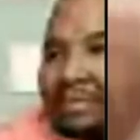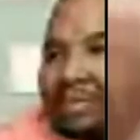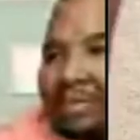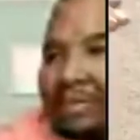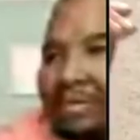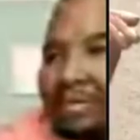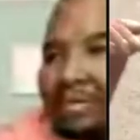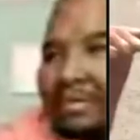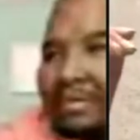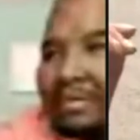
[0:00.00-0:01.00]

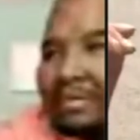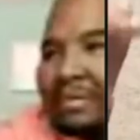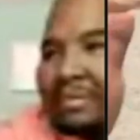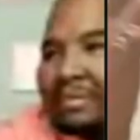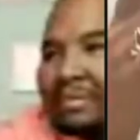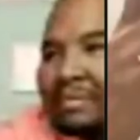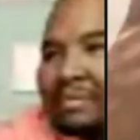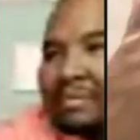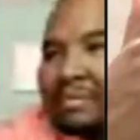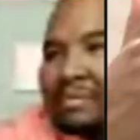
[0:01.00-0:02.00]

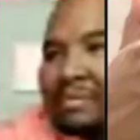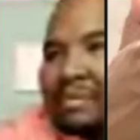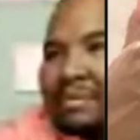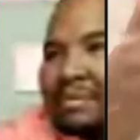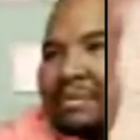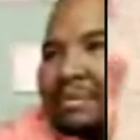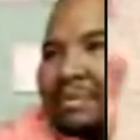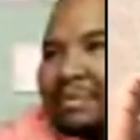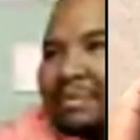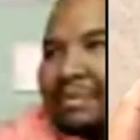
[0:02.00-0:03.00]

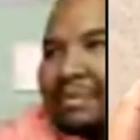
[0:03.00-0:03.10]
[no speech]